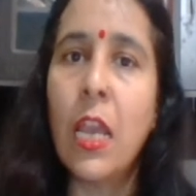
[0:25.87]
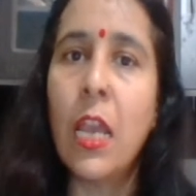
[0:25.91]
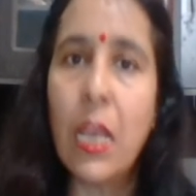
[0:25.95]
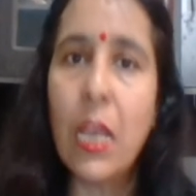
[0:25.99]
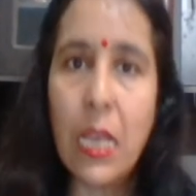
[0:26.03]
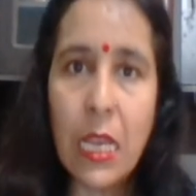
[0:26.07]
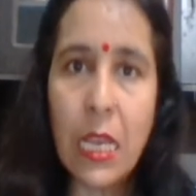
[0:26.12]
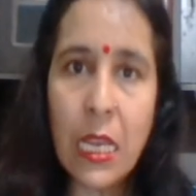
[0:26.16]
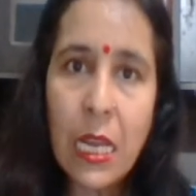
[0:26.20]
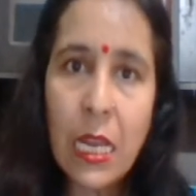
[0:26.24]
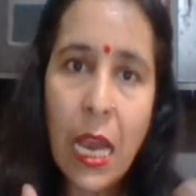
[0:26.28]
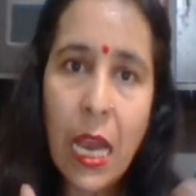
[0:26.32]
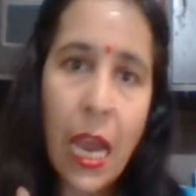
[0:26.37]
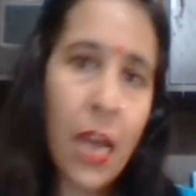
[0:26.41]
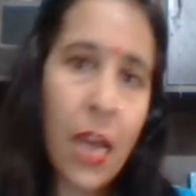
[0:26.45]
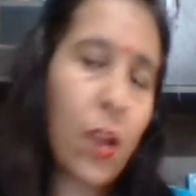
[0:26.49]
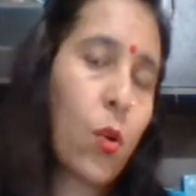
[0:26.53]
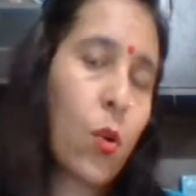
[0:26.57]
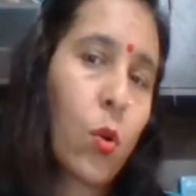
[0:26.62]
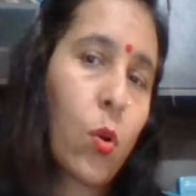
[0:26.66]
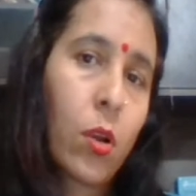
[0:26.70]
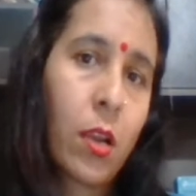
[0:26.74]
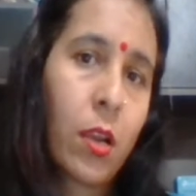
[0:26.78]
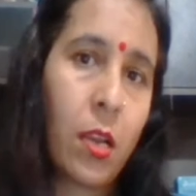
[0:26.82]
In our
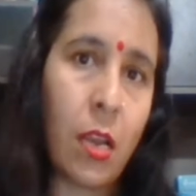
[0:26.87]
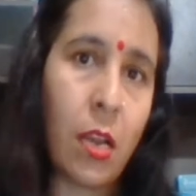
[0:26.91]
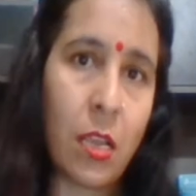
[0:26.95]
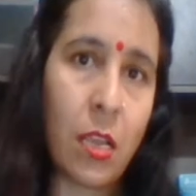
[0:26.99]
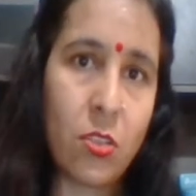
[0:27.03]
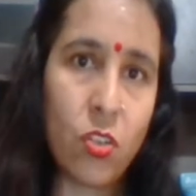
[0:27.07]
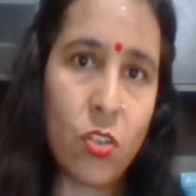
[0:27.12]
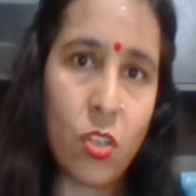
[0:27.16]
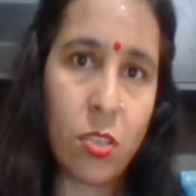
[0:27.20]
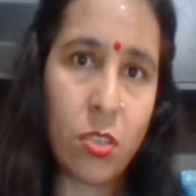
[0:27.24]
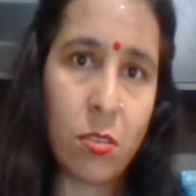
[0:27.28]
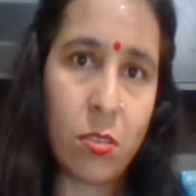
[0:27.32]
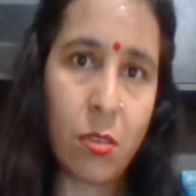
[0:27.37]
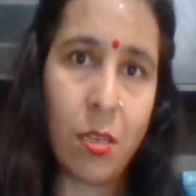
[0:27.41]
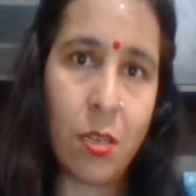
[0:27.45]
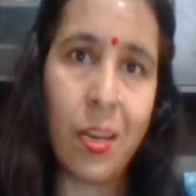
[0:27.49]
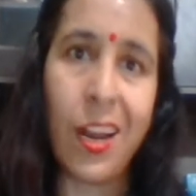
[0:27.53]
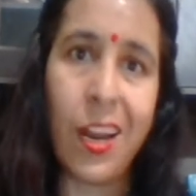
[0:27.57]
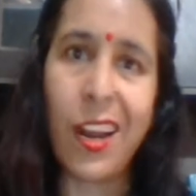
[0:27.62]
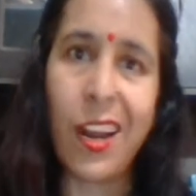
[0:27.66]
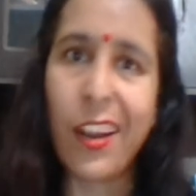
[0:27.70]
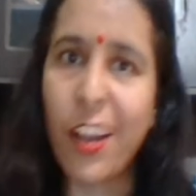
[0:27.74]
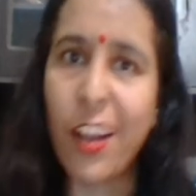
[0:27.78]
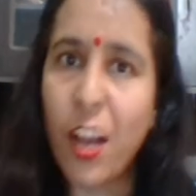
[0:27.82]
organization, in
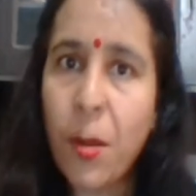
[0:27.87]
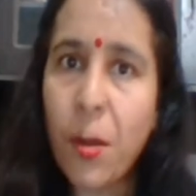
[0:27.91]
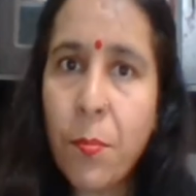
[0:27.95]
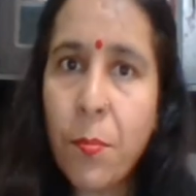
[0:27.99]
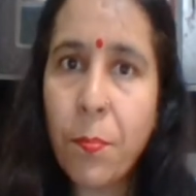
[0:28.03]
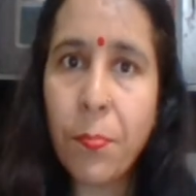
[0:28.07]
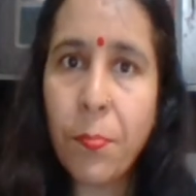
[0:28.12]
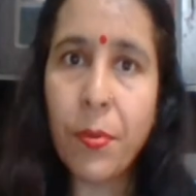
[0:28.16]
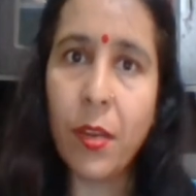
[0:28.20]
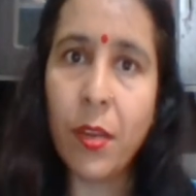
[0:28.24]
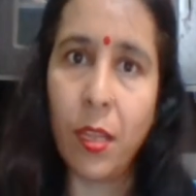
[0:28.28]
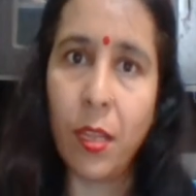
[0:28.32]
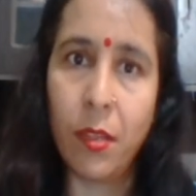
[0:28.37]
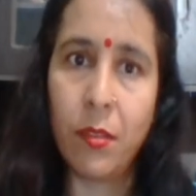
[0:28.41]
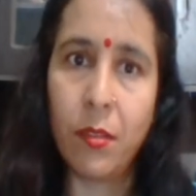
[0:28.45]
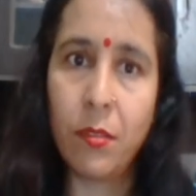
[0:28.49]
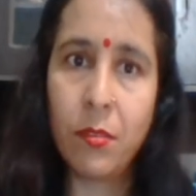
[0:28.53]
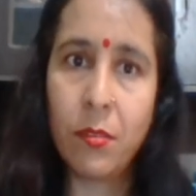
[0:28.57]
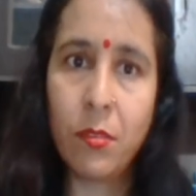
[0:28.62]
our company,